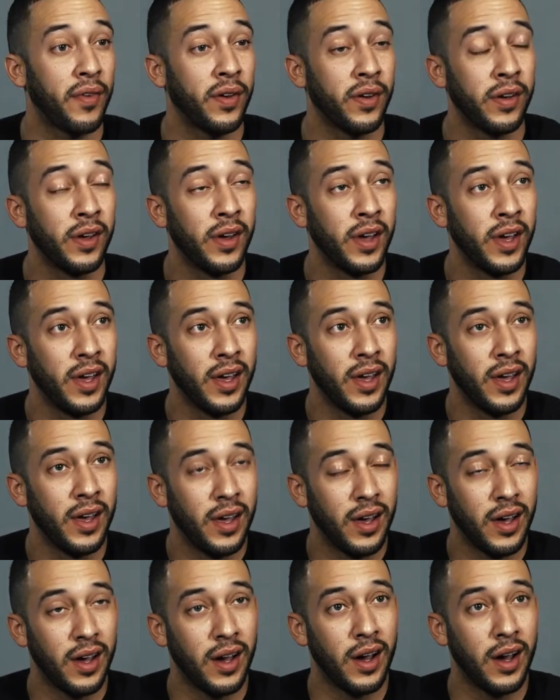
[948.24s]
a
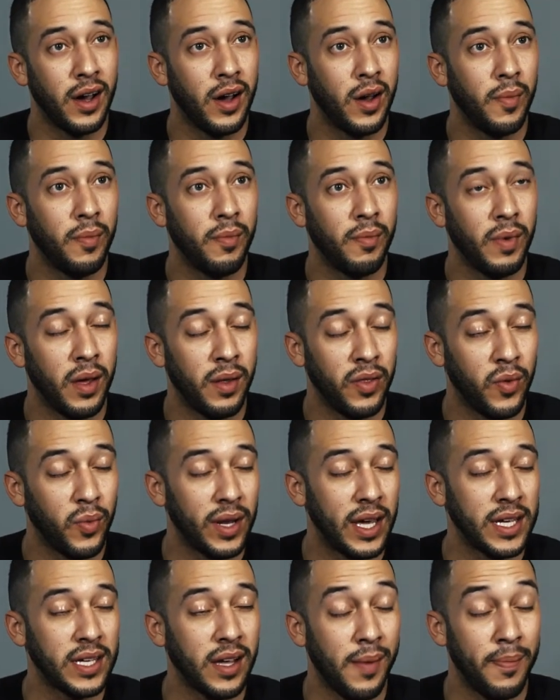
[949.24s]
um, and
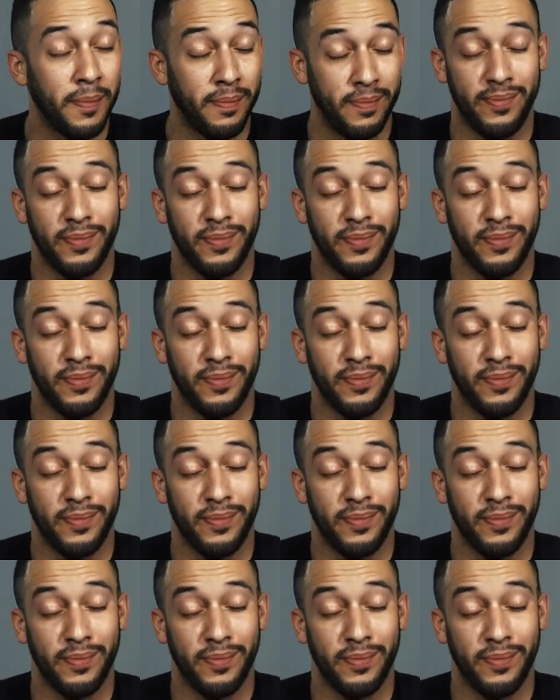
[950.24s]
the I'm